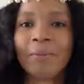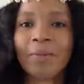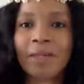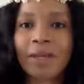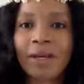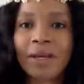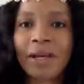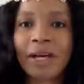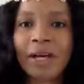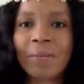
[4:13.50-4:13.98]

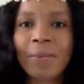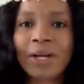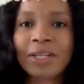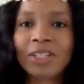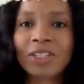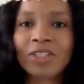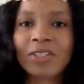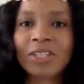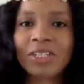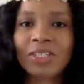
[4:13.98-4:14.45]
About
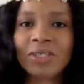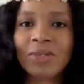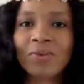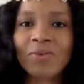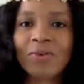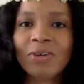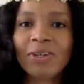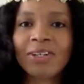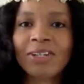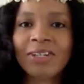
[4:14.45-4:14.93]
to drink
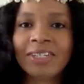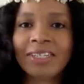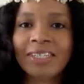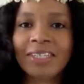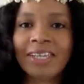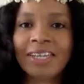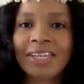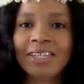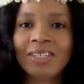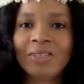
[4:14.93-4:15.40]
some water.
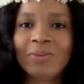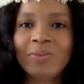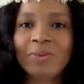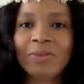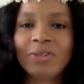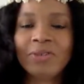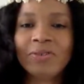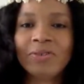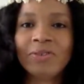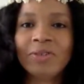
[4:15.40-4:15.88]
Yes,
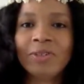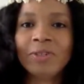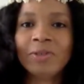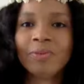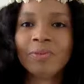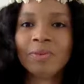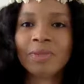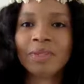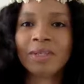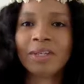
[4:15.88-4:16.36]

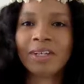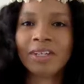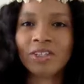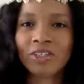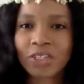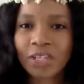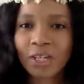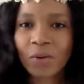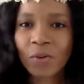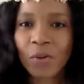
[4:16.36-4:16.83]
beautiful.
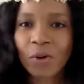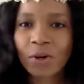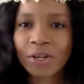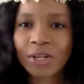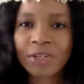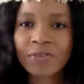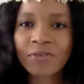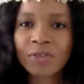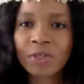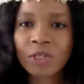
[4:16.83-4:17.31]
Drinking
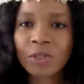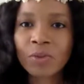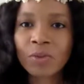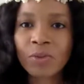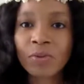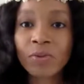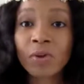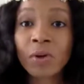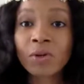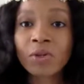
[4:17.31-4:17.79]
water infused
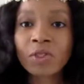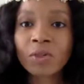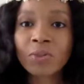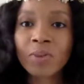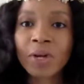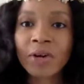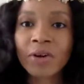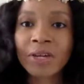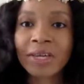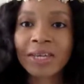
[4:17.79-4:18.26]
with
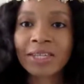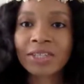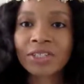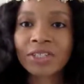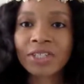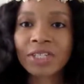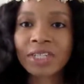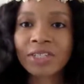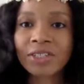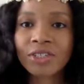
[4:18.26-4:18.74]
rosemary and
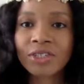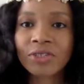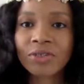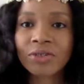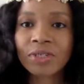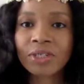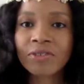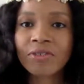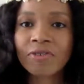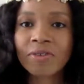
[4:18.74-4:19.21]
chase
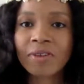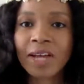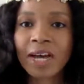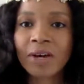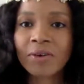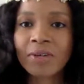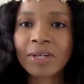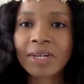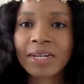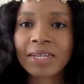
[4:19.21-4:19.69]
tree
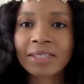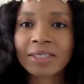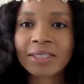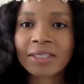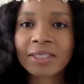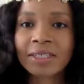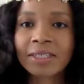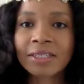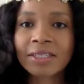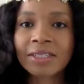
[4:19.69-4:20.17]
flower
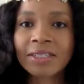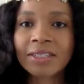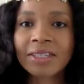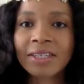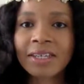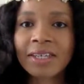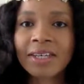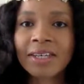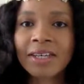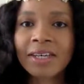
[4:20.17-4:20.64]
essence
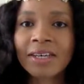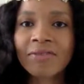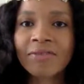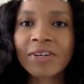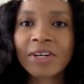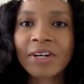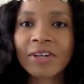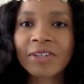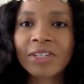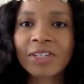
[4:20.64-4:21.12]

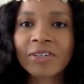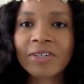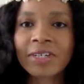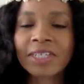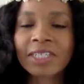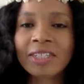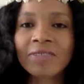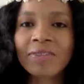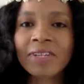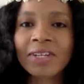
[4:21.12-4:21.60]
for health and
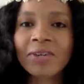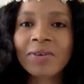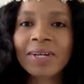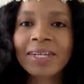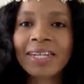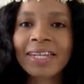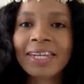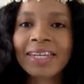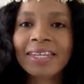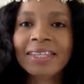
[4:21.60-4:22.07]
creativity. Oh,
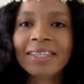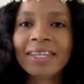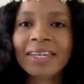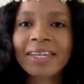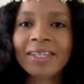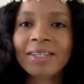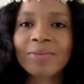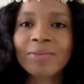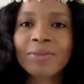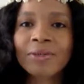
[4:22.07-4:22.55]
I like
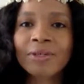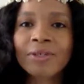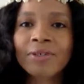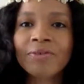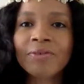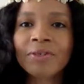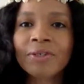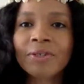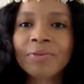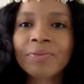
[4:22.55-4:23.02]
that.
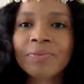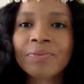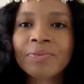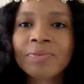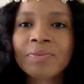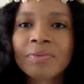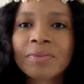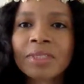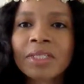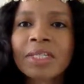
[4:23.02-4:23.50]
Beautiful.
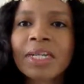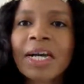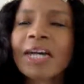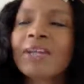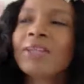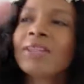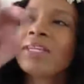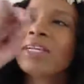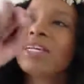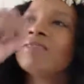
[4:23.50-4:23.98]
I
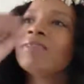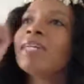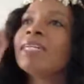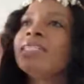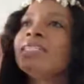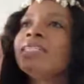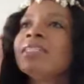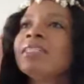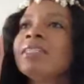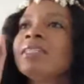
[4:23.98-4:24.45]
don't think I've
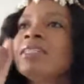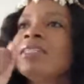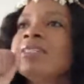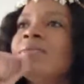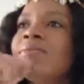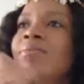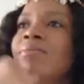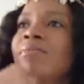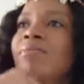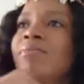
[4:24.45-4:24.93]
had any
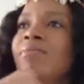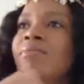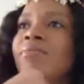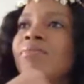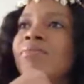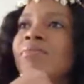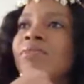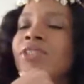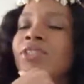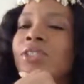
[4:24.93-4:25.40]

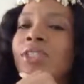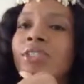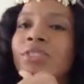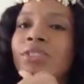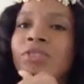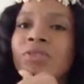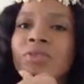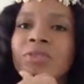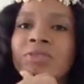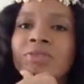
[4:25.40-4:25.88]

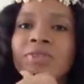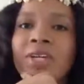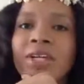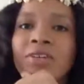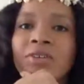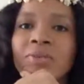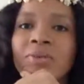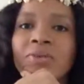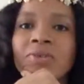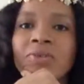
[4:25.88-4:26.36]
chase tree
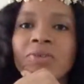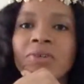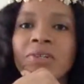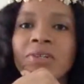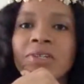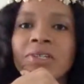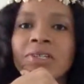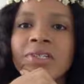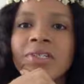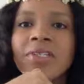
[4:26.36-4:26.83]
flower
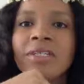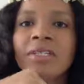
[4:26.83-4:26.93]
before.